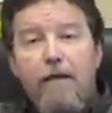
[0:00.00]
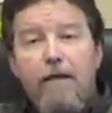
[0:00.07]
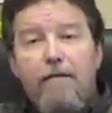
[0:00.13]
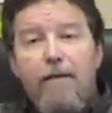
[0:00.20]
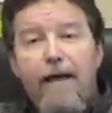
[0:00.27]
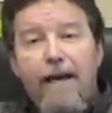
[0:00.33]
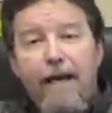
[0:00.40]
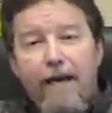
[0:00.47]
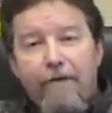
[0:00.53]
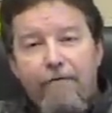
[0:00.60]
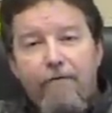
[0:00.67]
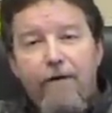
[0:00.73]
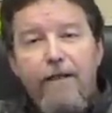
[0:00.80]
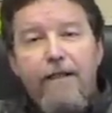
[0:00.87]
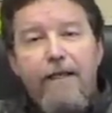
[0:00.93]
that
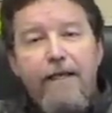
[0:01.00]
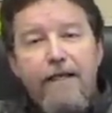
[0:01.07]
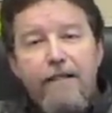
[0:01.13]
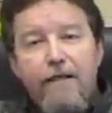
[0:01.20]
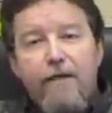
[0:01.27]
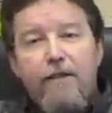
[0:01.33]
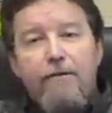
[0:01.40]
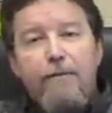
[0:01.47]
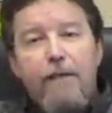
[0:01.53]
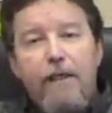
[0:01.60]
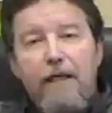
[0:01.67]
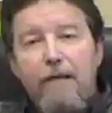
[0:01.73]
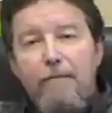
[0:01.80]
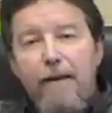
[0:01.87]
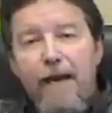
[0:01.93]
everything is
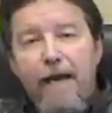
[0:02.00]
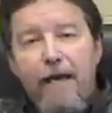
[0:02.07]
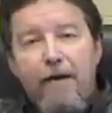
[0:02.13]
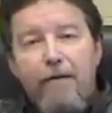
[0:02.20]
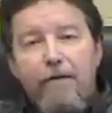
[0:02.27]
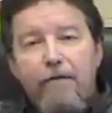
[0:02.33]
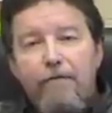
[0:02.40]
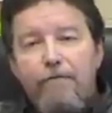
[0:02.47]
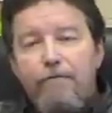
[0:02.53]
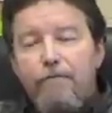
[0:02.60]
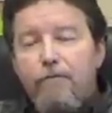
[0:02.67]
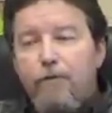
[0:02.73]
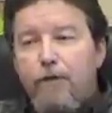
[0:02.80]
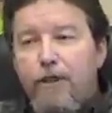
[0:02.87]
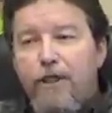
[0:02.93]
ultimately a matter of
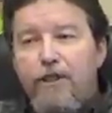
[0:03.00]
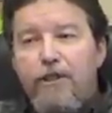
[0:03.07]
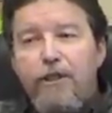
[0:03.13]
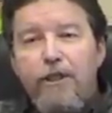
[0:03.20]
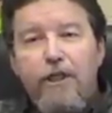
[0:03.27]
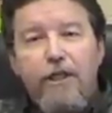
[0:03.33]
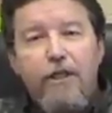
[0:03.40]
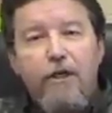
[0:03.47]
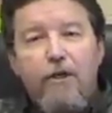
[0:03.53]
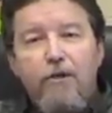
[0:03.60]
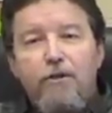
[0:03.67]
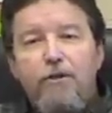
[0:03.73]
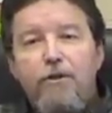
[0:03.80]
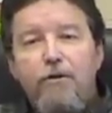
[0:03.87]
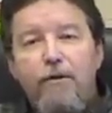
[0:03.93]
tradition and
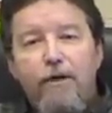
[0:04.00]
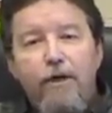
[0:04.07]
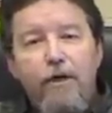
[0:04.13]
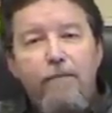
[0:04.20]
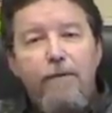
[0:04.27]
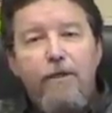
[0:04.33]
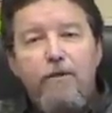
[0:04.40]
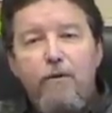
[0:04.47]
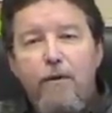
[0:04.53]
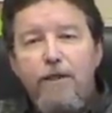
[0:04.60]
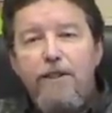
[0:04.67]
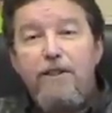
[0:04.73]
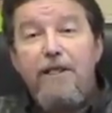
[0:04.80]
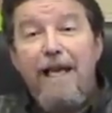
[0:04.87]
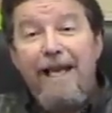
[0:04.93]
culture and human
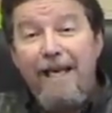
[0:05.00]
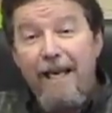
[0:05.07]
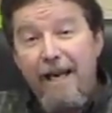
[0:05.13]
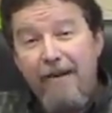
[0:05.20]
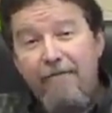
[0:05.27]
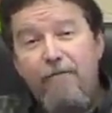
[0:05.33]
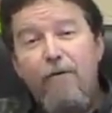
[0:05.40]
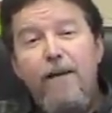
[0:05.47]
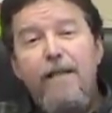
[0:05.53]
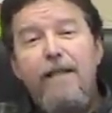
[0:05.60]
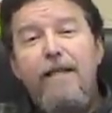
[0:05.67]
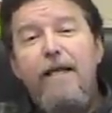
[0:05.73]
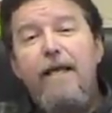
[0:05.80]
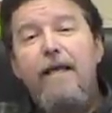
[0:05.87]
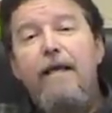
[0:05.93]
choices, and
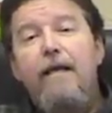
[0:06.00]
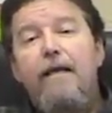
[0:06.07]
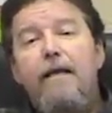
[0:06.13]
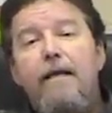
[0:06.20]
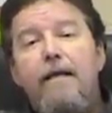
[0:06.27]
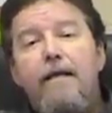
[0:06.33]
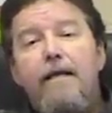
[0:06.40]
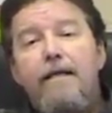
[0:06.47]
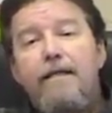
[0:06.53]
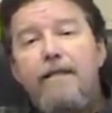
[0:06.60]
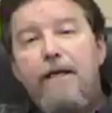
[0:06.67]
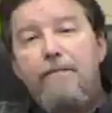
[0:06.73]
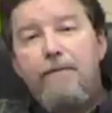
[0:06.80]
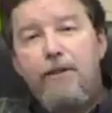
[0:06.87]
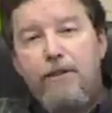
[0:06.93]
everything is
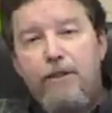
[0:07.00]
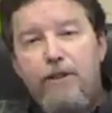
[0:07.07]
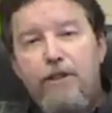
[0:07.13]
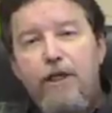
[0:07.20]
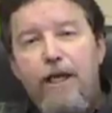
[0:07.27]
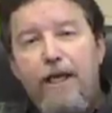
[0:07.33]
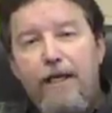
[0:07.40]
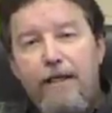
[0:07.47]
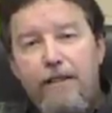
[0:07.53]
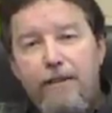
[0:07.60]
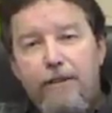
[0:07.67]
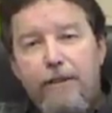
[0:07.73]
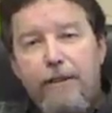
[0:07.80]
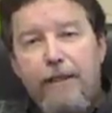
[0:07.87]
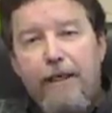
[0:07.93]
subject to change.